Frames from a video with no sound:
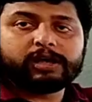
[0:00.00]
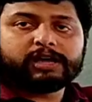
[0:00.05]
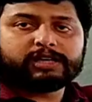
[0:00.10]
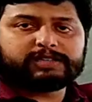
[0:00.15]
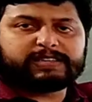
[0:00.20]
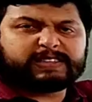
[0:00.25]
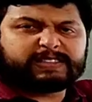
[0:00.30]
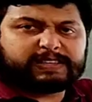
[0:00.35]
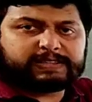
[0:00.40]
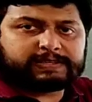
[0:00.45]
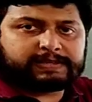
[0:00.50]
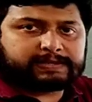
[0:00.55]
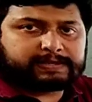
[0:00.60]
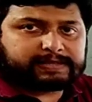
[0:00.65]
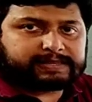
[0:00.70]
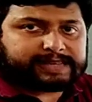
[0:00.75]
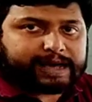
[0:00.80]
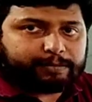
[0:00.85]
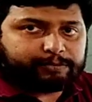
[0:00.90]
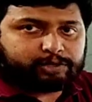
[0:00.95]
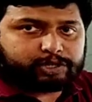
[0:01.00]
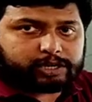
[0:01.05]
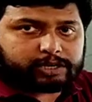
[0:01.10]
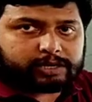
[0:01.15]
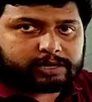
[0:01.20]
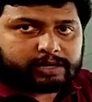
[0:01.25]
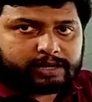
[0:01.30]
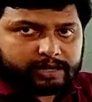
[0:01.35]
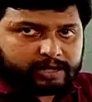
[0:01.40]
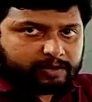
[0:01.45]
See, this is a subject,
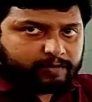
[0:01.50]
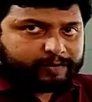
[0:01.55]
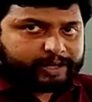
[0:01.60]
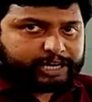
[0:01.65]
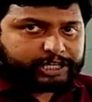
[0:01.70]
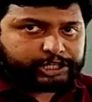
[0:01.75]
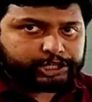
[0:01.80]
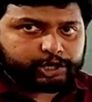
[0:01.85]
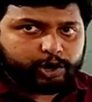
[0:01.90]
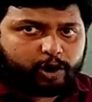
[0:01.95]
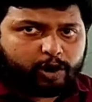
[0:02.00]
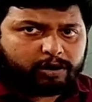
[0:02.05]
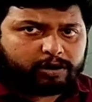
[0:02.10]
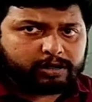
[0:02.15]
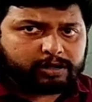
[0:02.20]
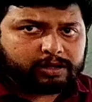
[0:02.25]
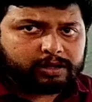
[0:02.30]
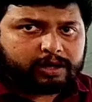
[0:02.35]
very short.